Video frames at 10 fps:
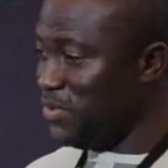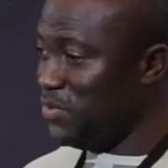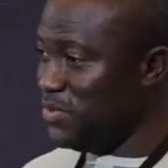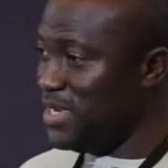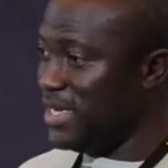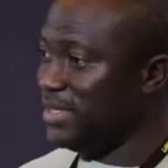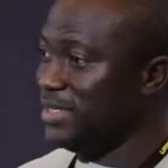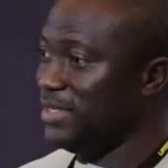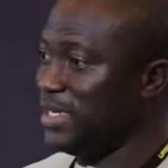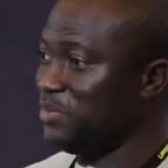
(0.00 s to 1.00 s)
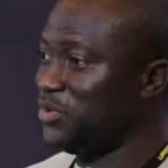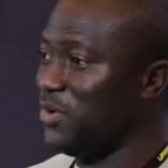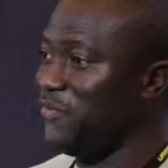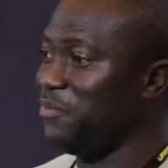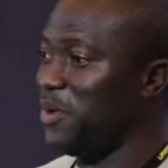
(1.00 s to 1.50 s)
good years in terms
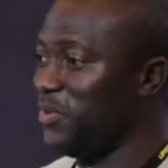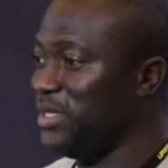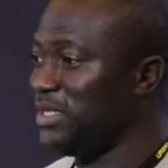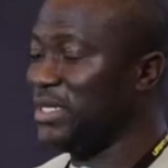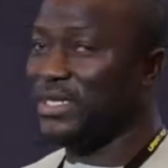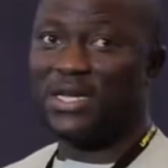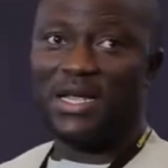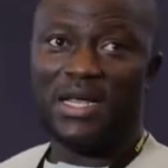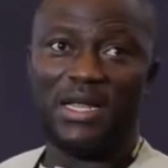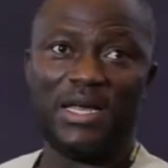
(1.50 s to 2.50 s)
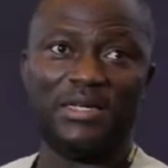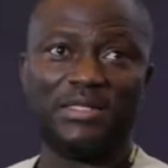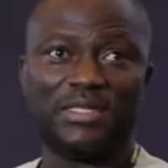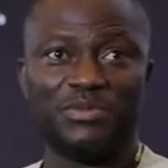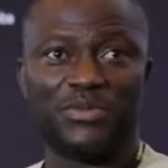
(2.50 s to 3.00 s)
of population and then in
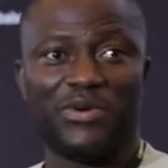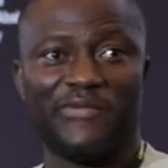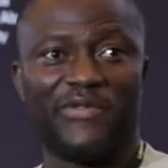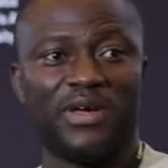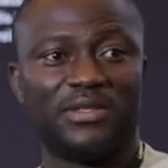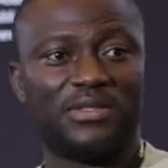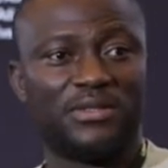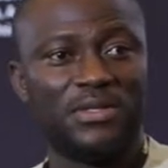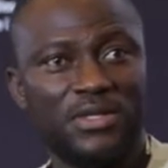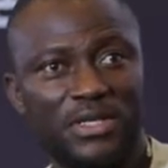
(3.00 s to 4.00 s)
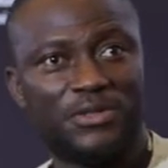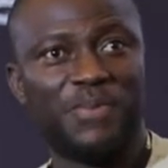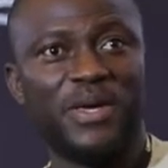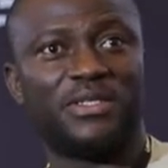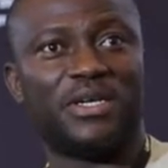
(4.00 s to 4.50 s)
terms of uh,
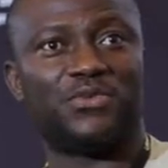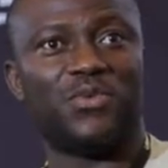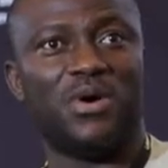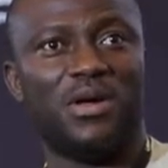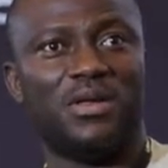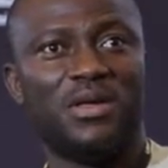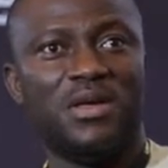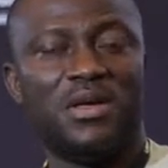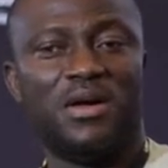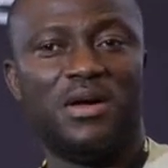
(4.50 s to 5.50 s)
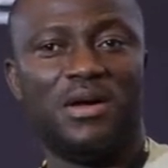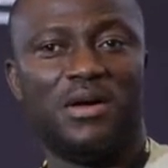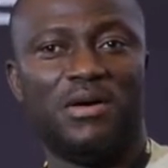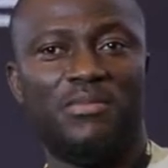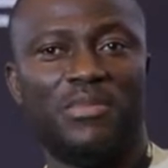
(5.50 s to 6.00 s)
space as well.
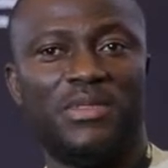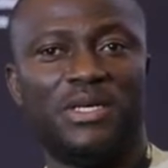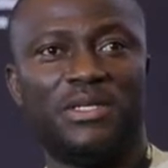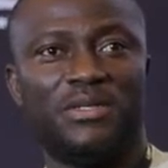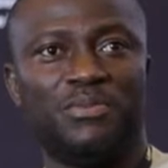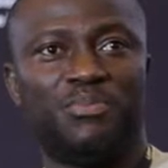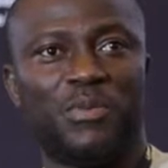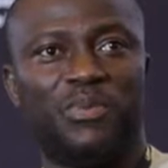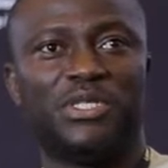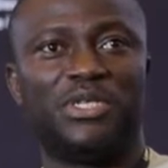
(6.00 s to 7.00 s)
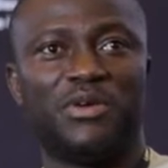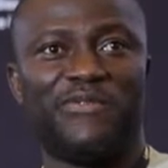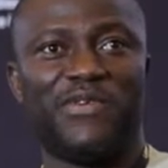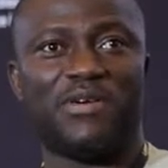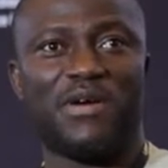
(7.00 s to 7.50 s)
Um, the population
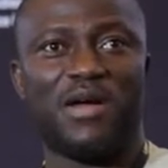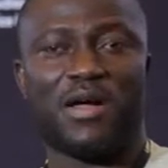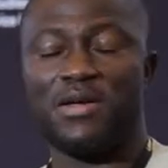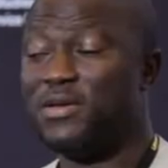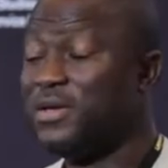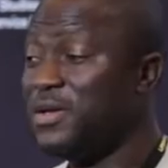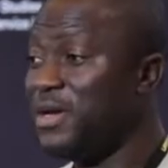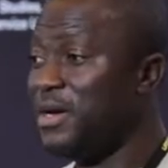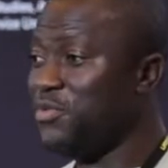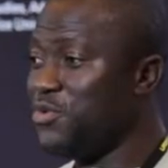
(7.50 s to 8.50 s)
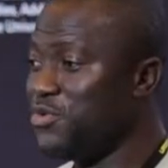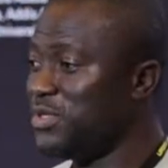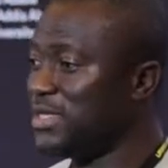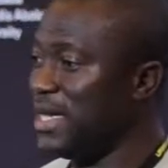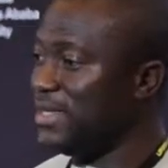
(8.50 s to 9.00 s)
of Accra uh,
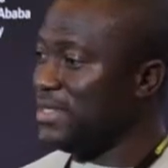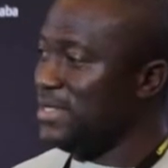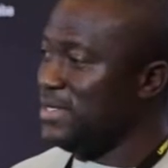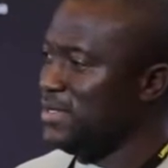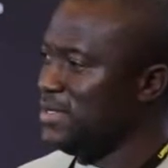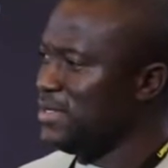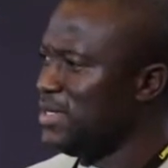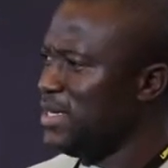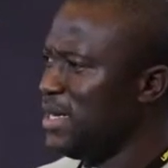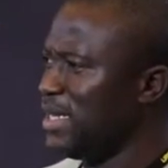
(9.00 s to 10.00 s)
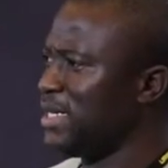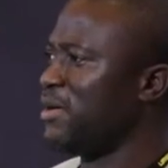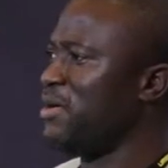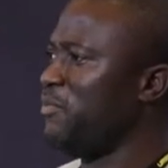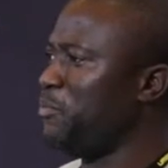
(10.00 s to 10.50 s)
grows at, the, at
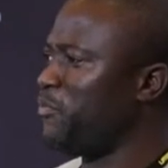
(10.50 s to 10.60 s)
around